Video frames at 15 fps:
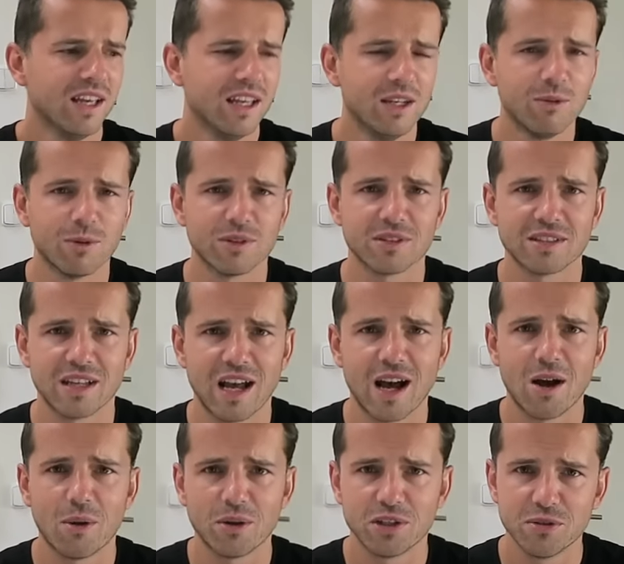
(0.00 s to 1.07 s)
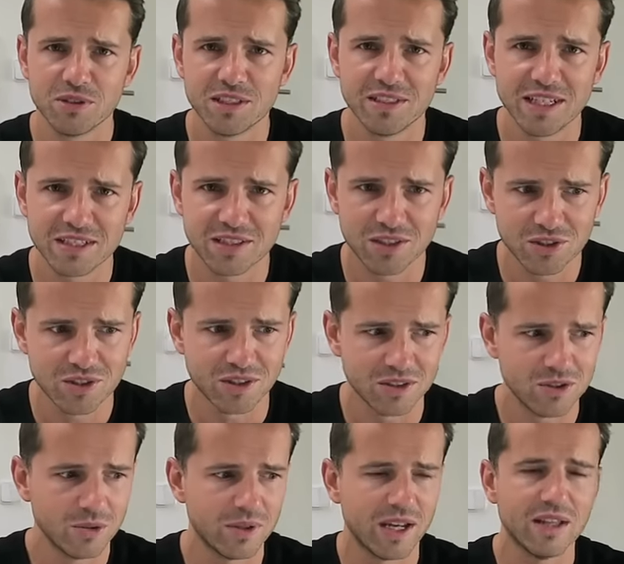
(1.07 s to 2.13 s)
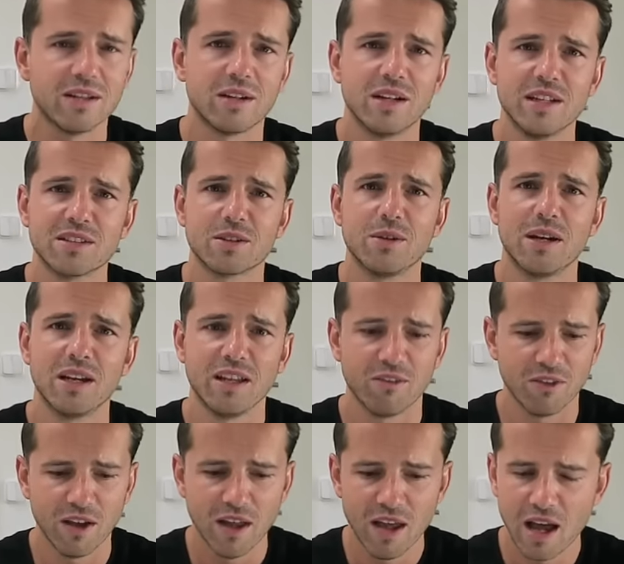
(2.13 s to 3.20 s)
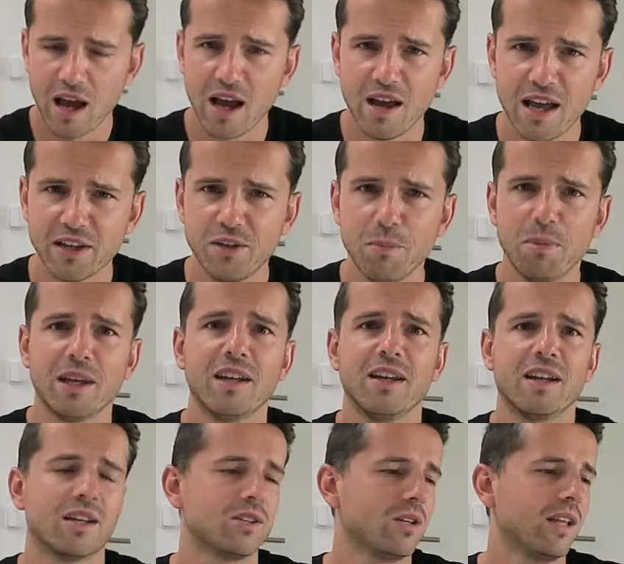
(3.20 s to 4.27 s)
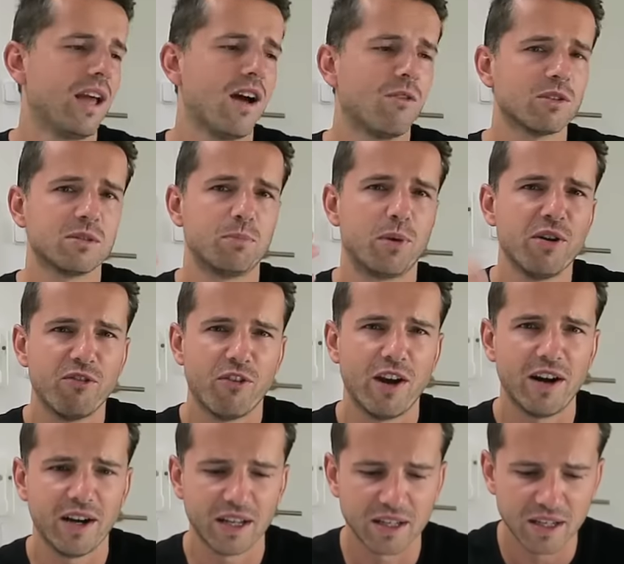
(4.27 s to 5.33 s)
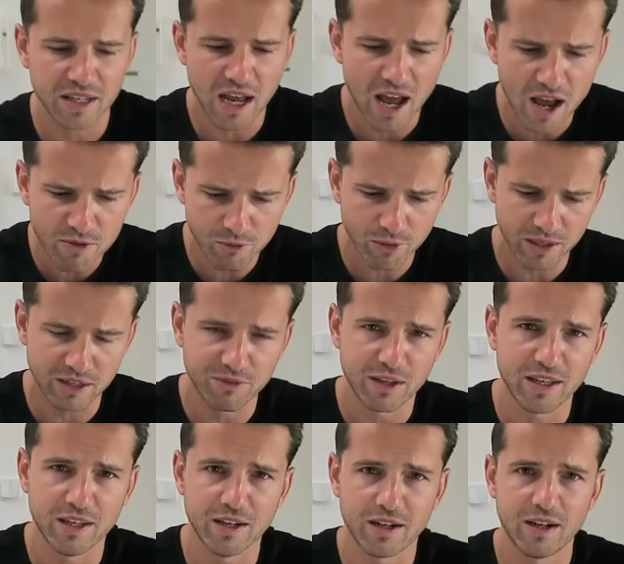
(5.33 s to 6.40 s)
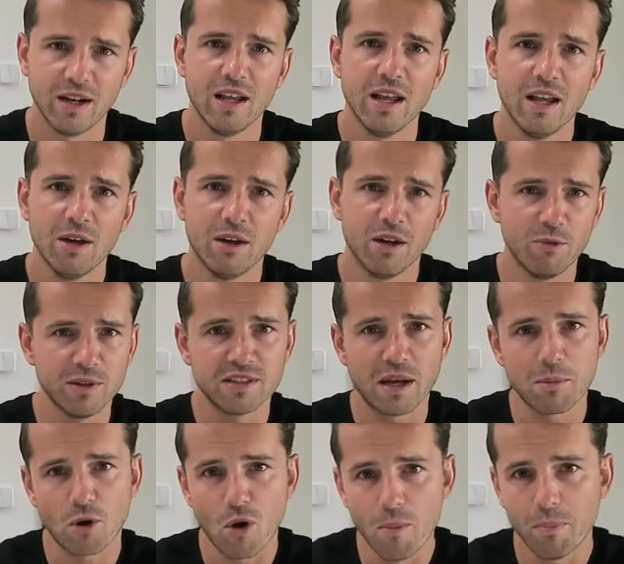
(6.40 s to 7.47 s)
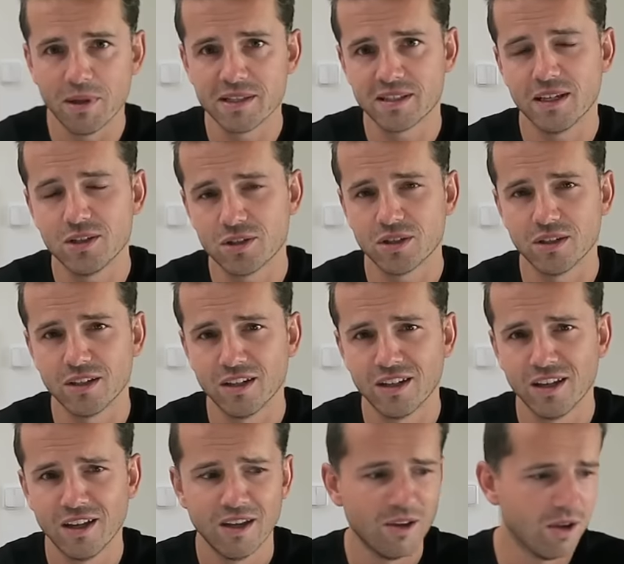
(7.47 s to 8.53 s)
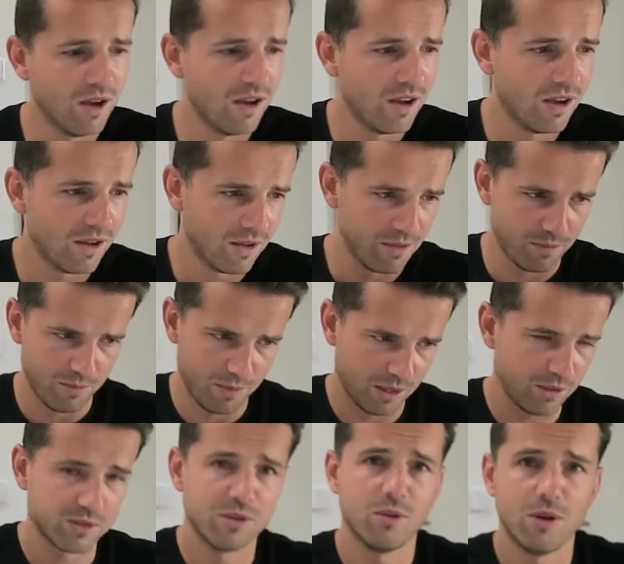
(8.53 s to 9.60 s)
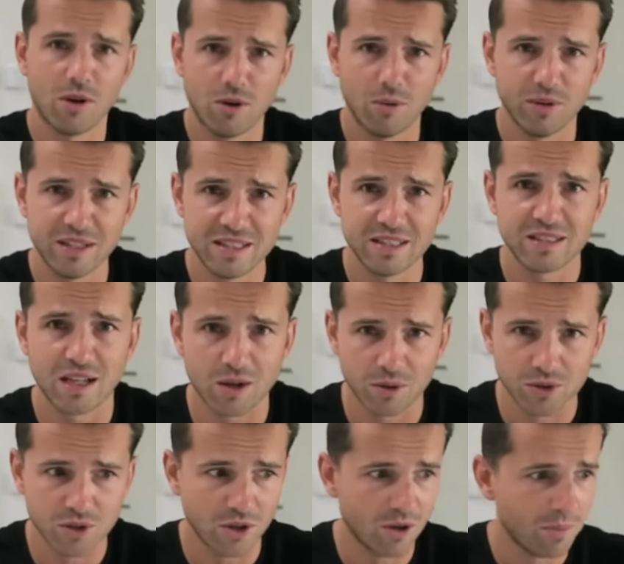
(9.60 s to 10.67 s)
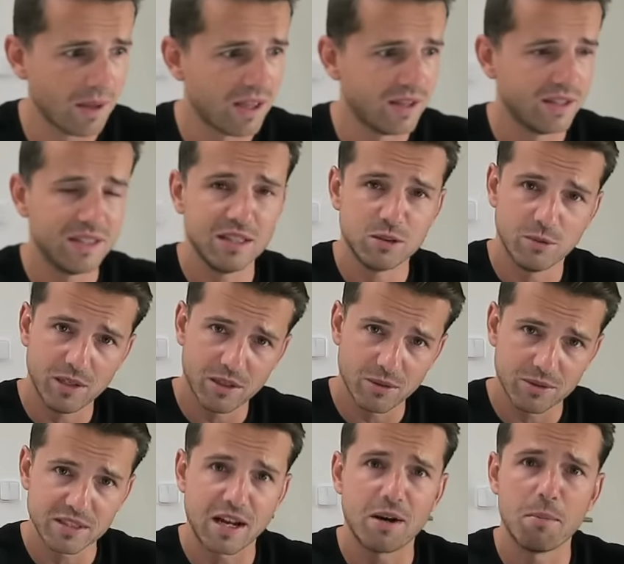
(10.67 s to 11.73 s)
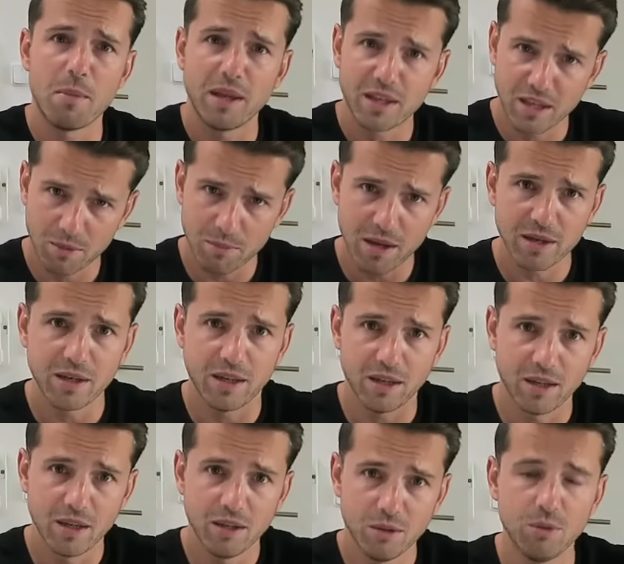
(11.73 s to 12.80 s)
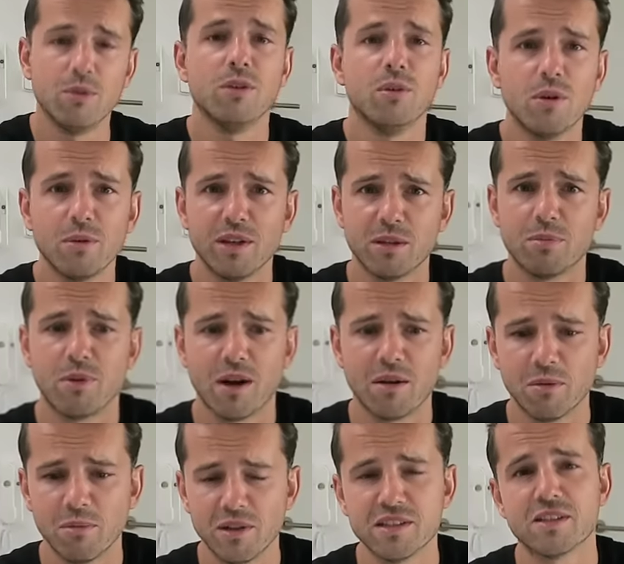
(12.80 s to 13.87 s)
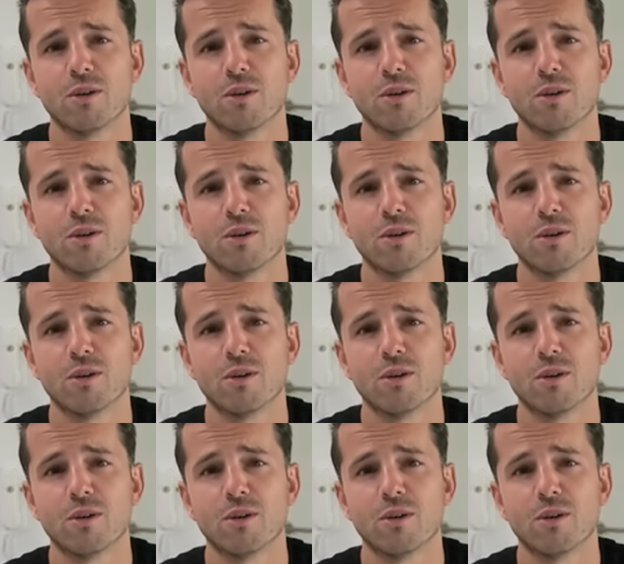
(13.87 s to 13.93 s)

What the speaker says: It was our decision together, he's gonna leave. At the beginning actually, I was preferring that I would live here with some compensation, because you know, this is our job and these videos are making money. You know that probably.